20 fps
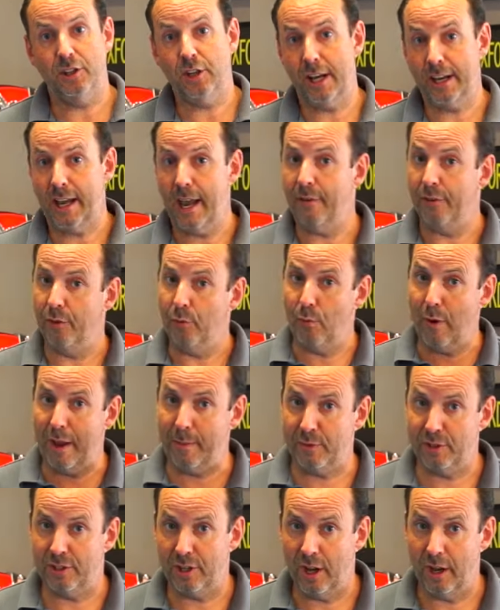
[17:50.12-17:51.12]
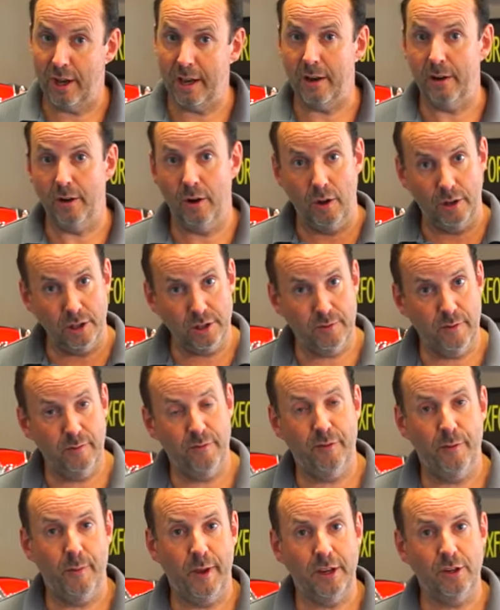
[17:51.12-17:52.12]
check out the website, lots of
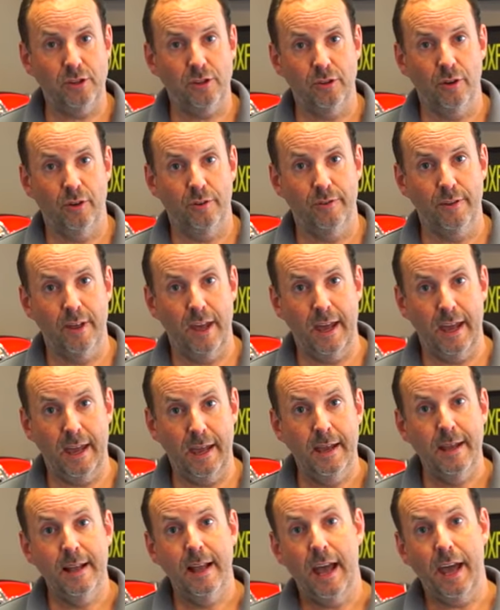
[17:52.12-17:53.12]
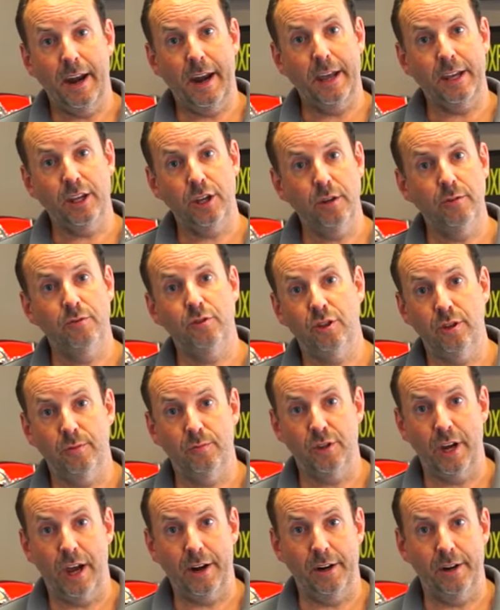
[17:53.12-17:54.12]
information on there, and our
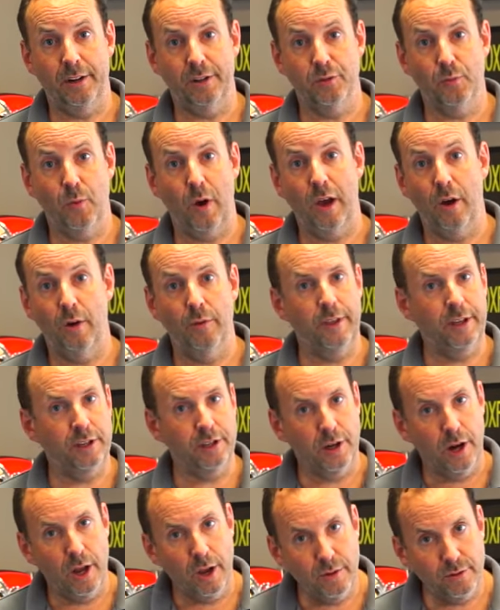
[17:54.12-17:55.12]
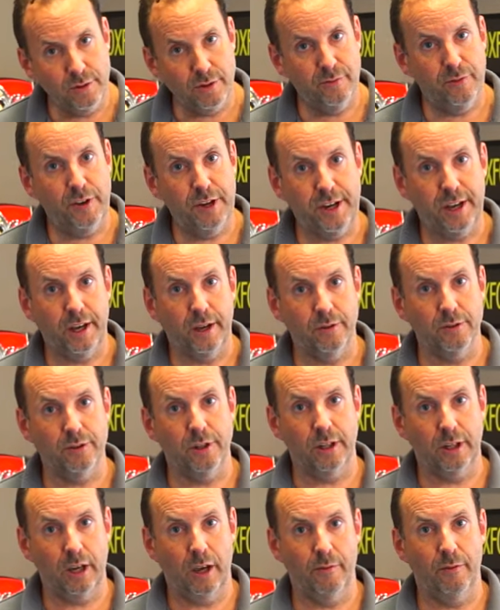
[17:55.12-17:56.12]
YouTube channel as well. There's loads of videos
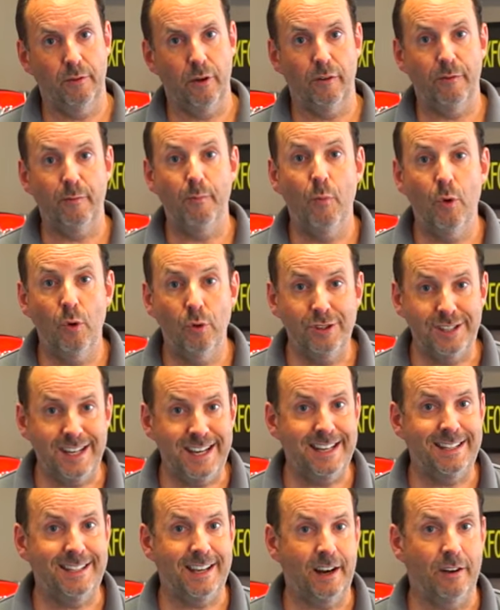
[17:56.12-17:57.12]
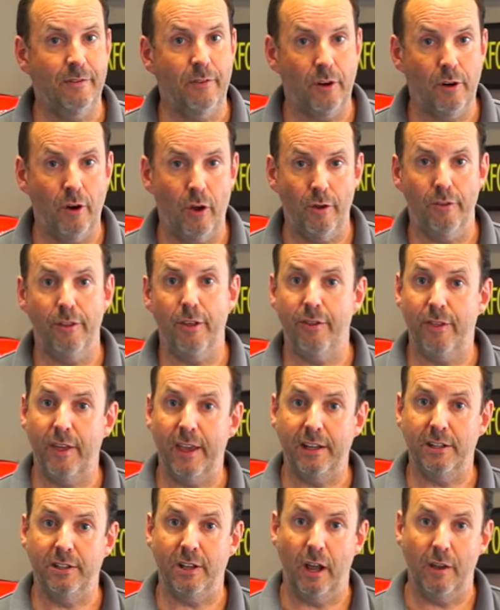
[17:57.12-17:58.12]
that cover off more detail of a lot of the
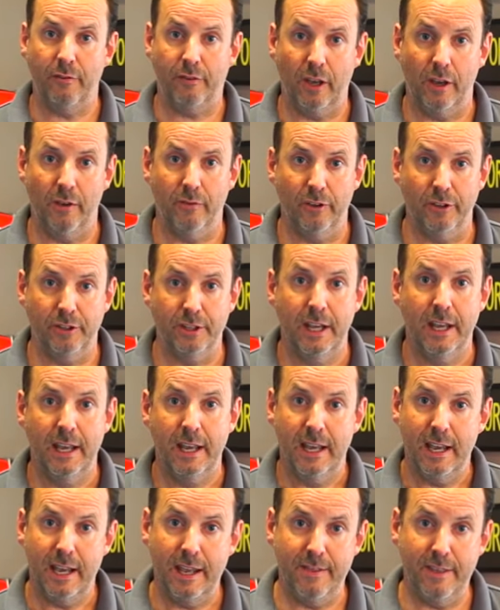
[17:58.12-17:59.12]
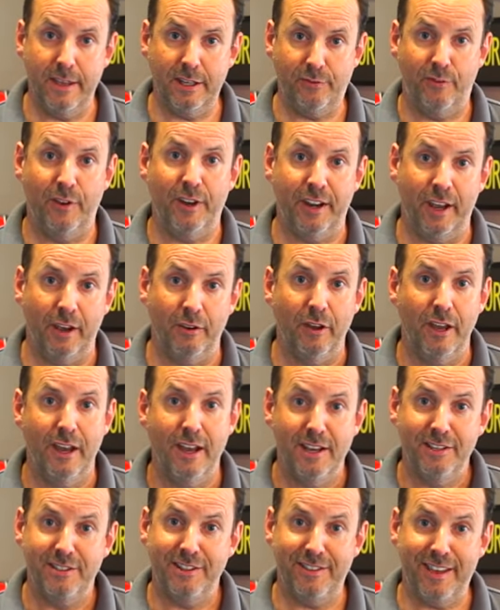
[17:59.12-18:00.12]
things that I've covered in this video.
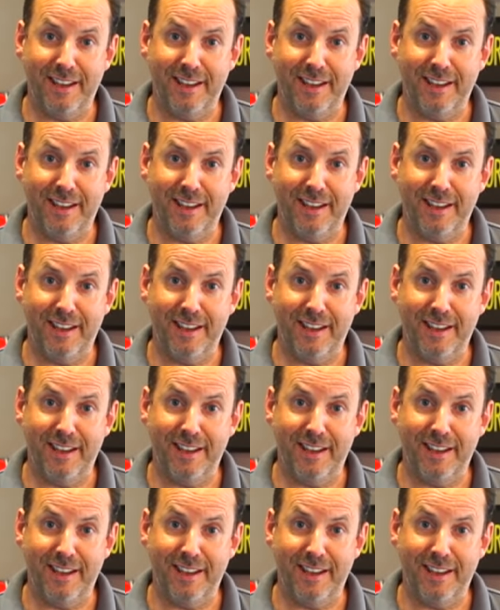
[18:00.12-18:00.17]
So